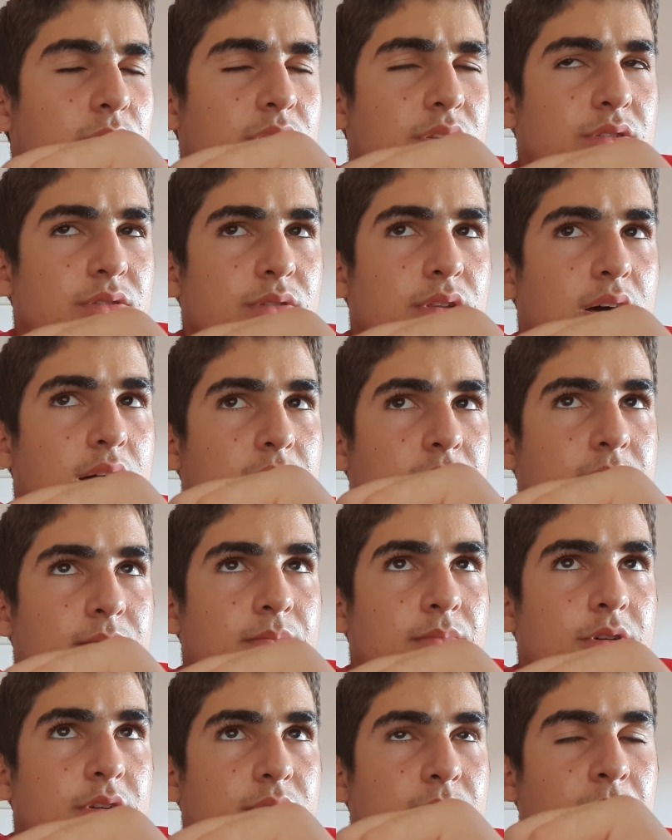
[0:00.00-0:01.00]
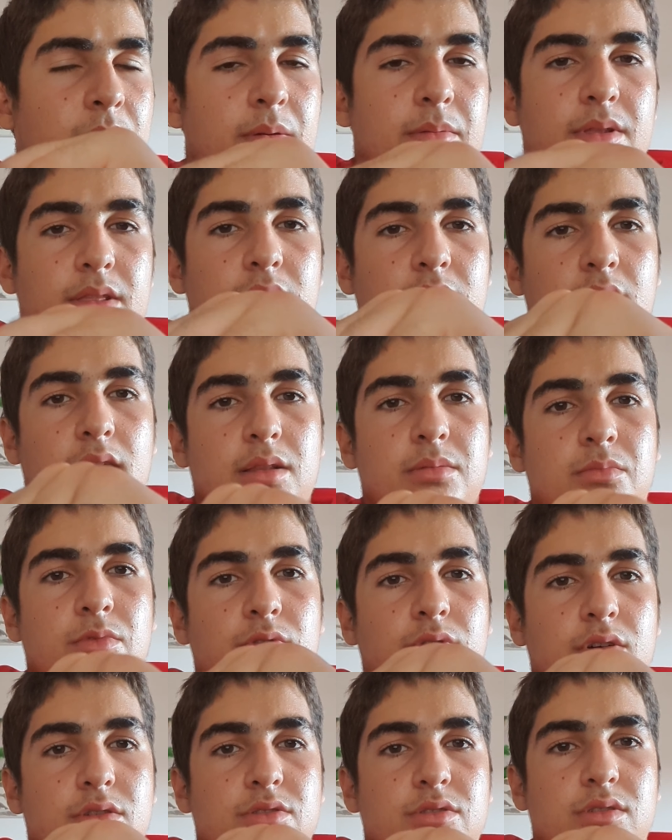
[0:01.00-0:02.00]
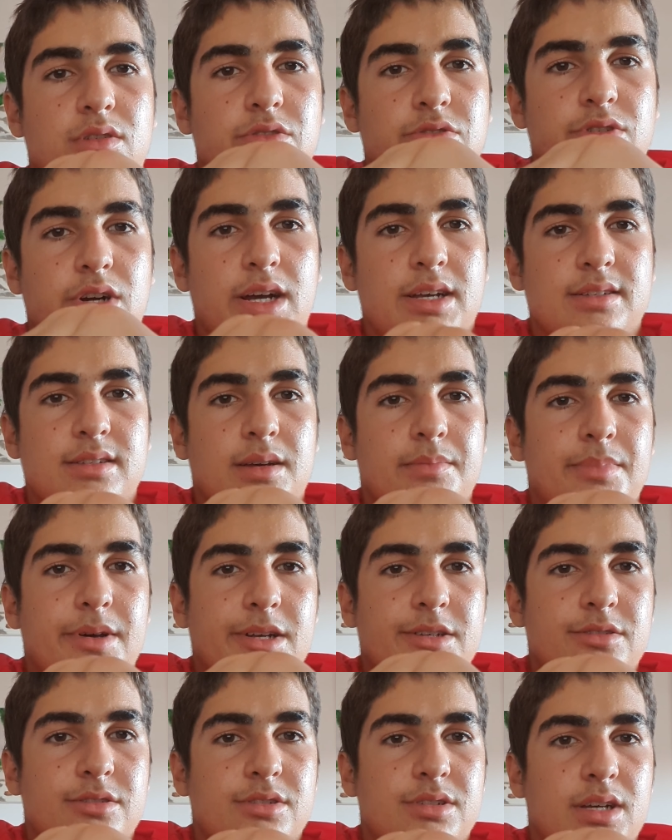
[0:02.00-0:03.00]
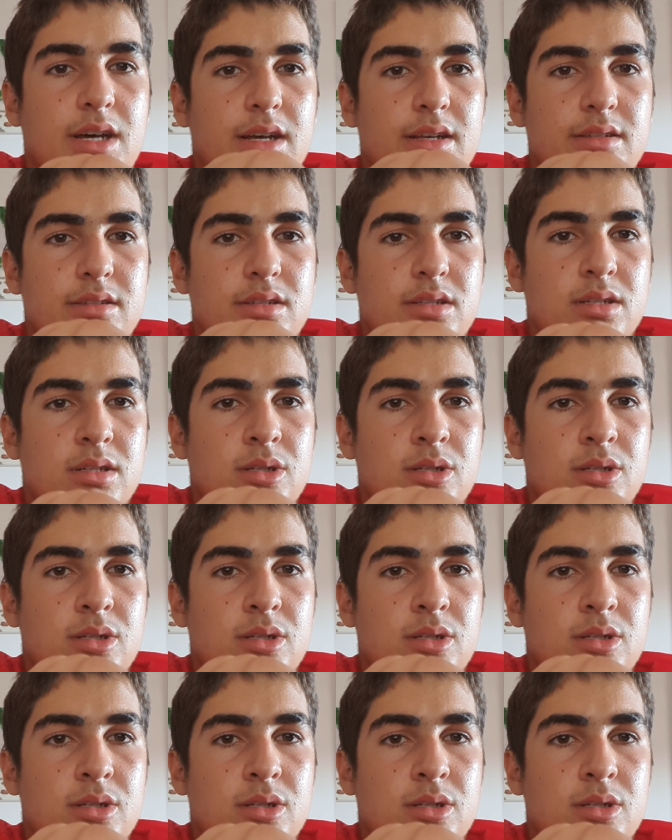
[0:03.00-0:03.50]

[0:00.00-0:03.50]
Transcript: wouldn't do that, but maybe then I'd move on to tricep exercise.